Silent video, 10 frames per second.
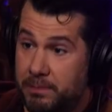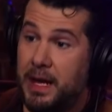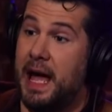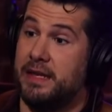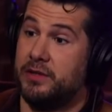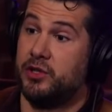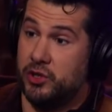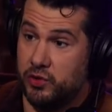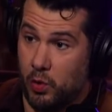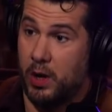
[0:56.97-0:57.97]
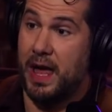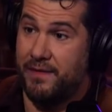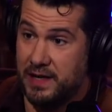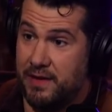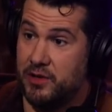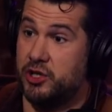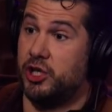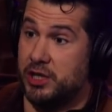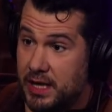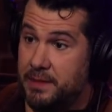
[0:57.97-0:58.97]
applies to sworn affidavits
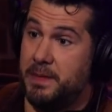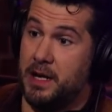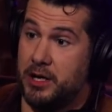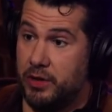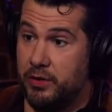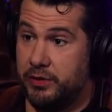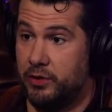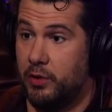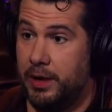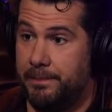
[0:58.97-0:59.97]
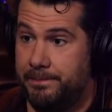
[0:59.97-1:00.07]
just like being under oath in court.